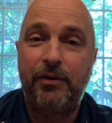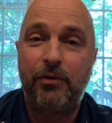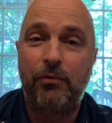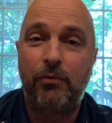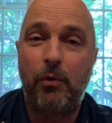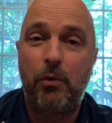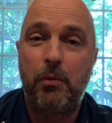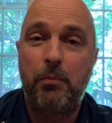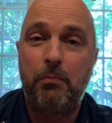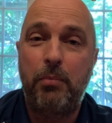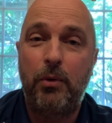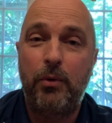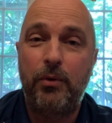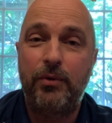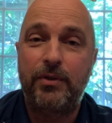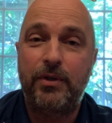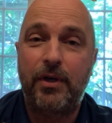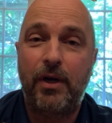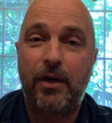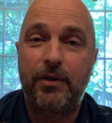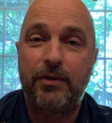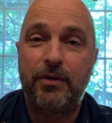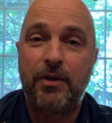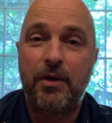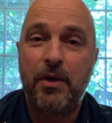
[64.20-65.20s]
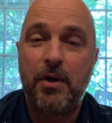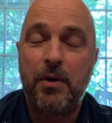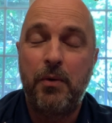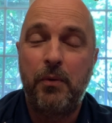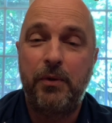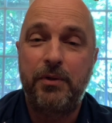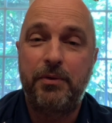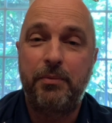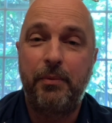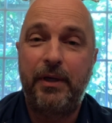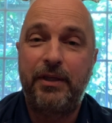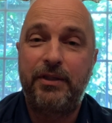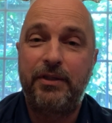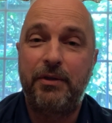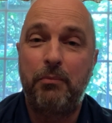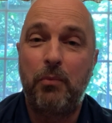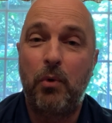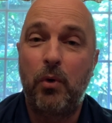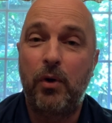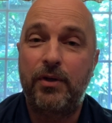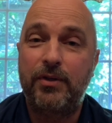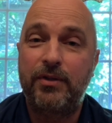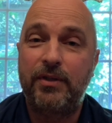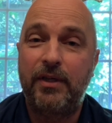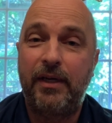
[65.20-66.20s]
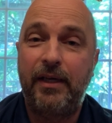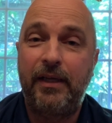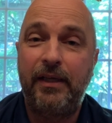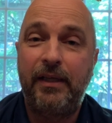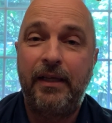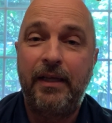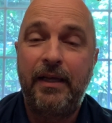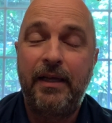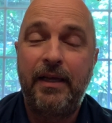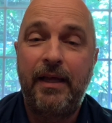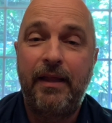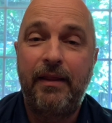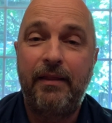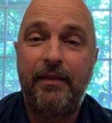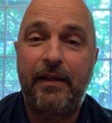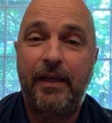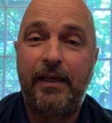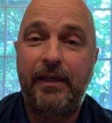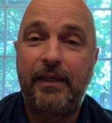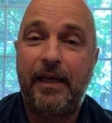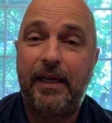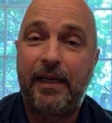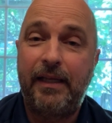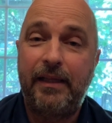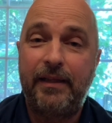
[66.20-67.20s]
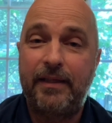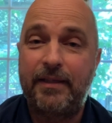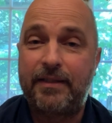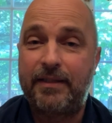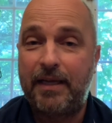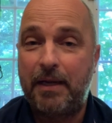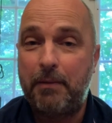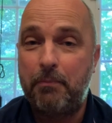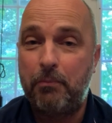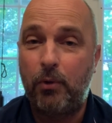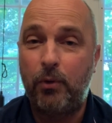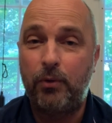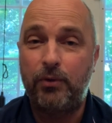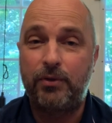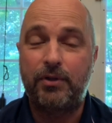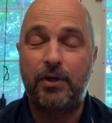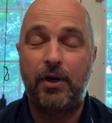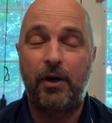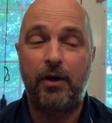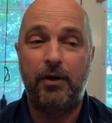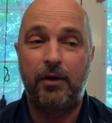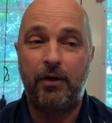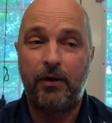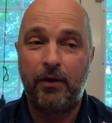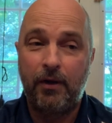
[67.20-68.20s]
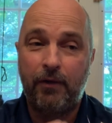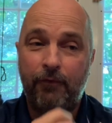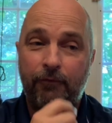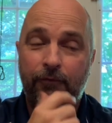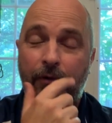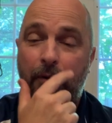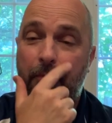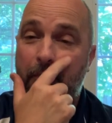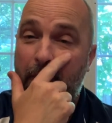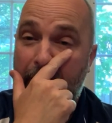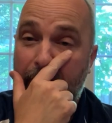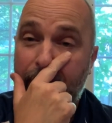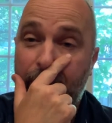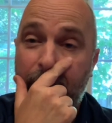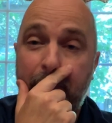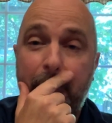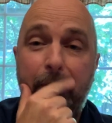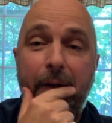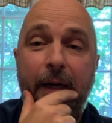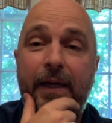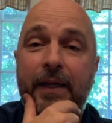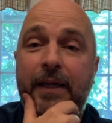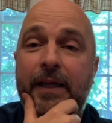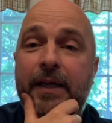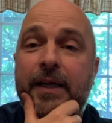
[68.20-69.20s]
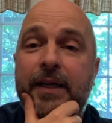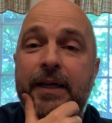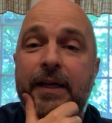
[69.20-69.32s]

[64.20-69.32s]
their own postcards, which makes it more exciting than getting the same postcard from everybody.